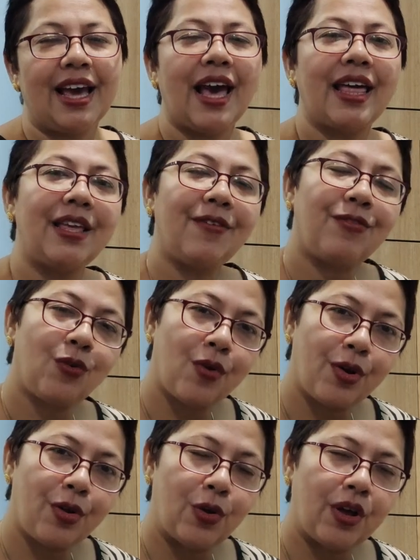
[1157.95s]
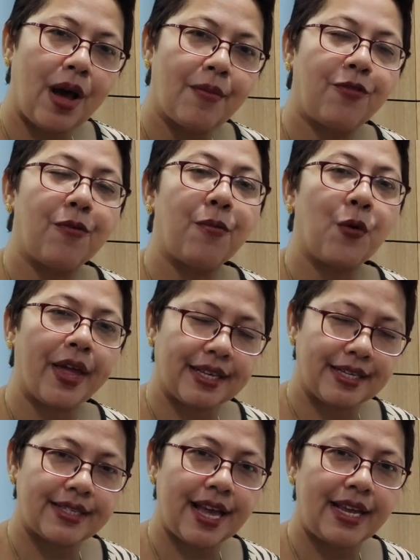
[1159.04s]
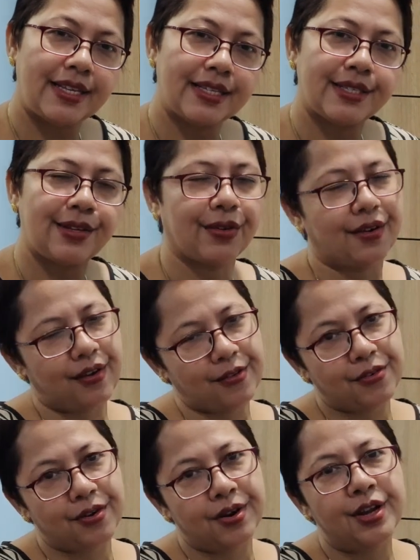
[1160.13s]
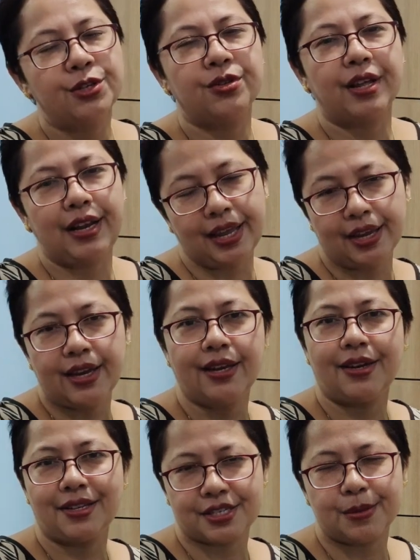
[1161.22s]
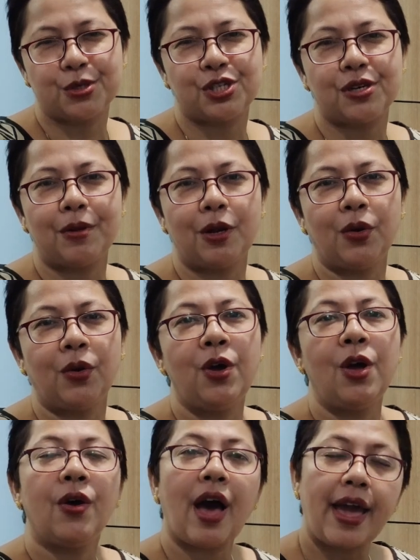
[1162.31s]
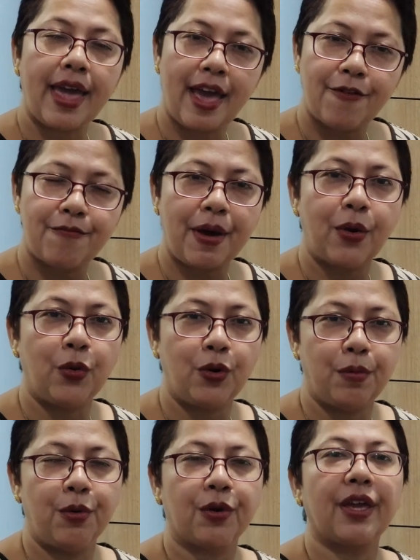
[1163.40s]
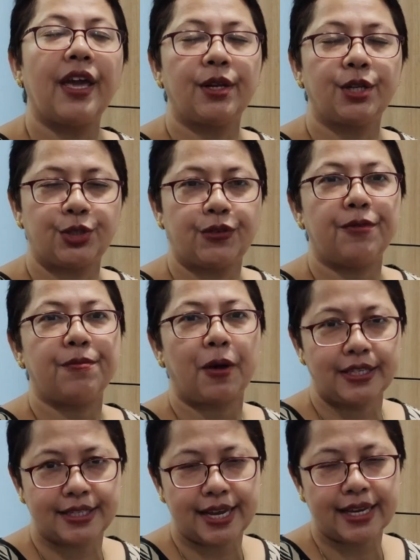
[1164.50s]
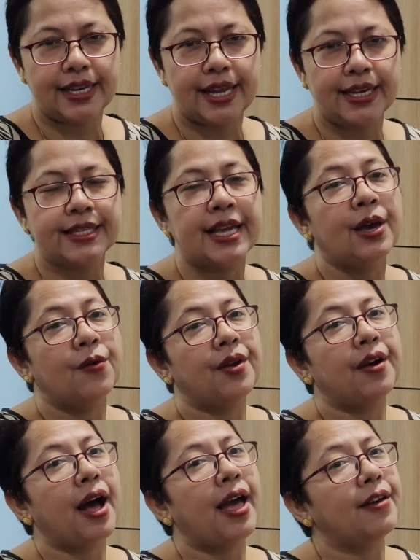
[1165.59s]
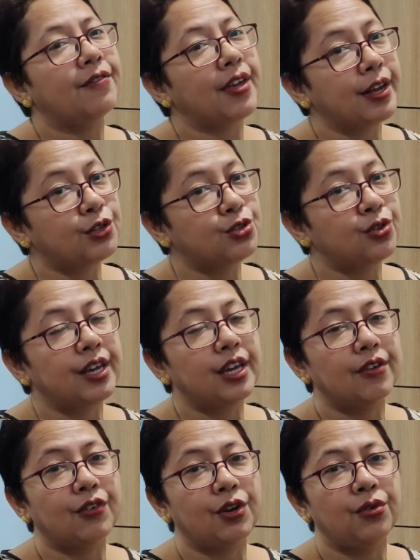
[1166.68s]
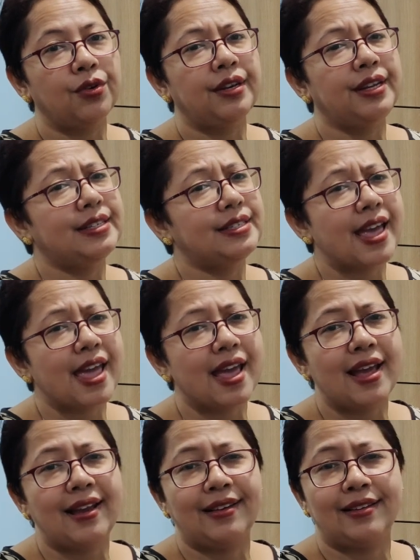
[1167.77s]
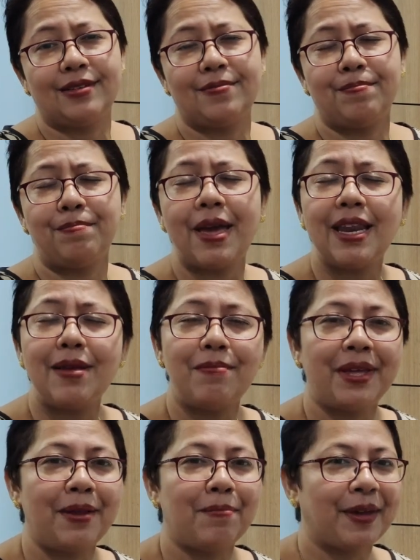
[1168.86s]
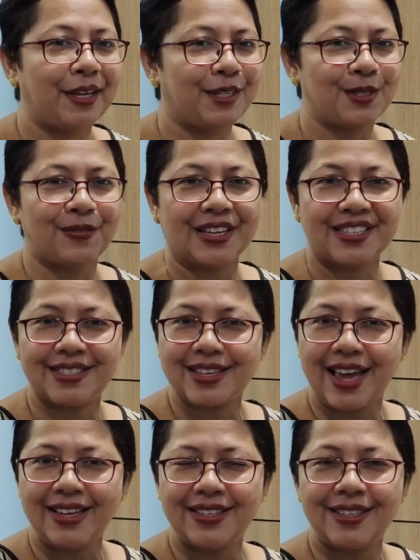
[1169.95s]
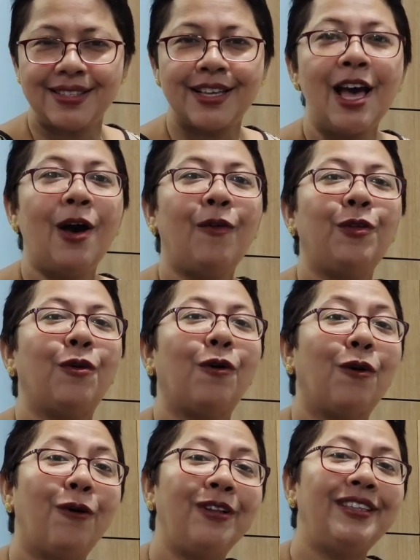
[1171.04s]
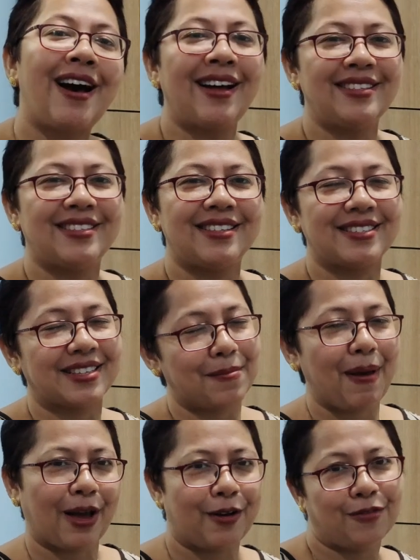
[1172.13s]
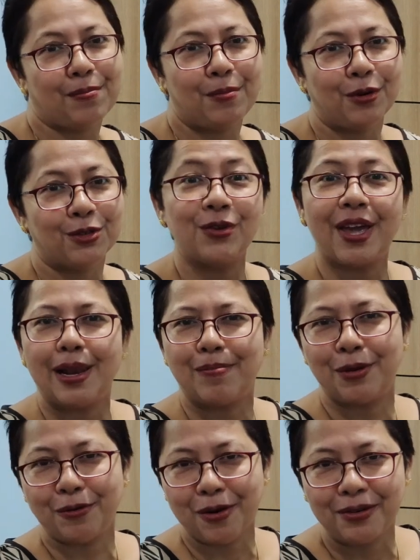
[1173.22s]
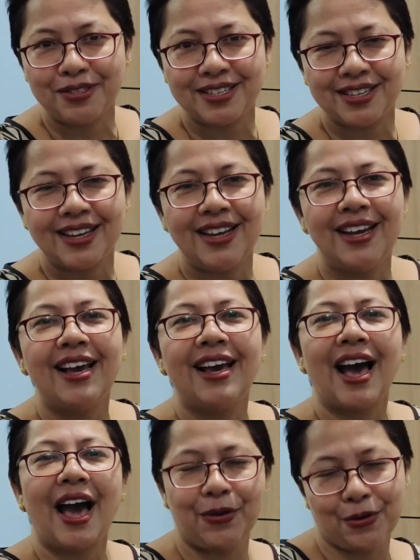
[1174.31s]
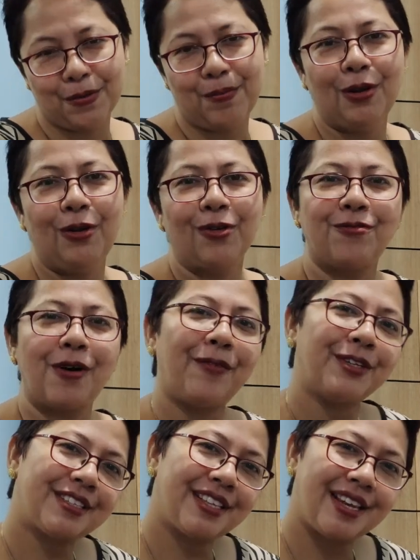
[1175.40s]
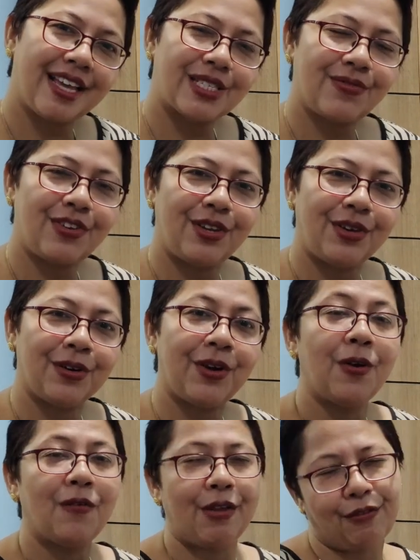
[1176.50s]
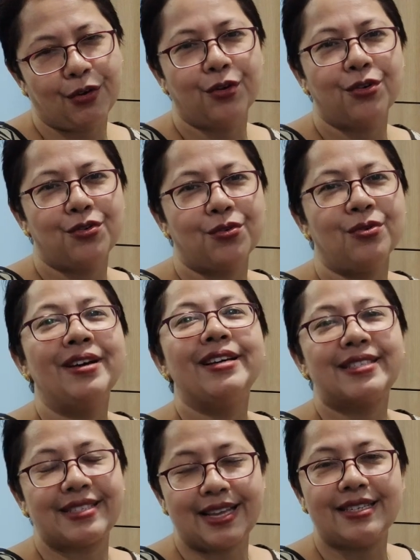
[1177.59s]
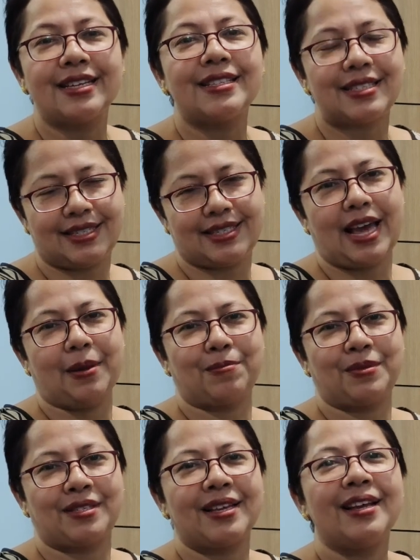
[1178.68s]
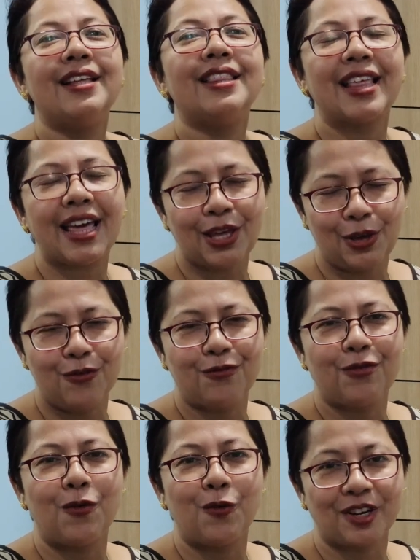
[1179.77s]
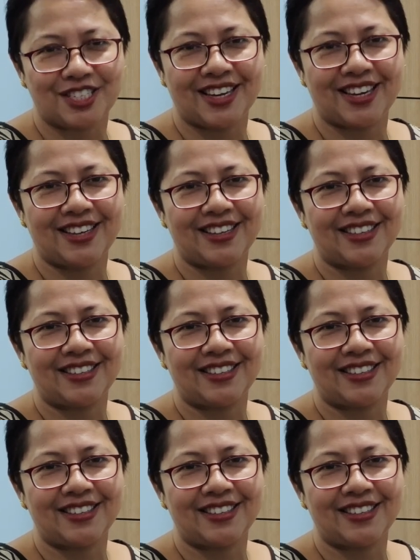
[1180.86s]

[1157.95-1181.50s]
And if you want to look up for more exercises, you can refer to the link in the description below. I have my own book, English for Polytechnics, where I have actually given you in detail many pages of exercises with all the answers at the back of the book to help you out. I hope you look forward to the next video when we're going to do sentence types. Thank you for watching.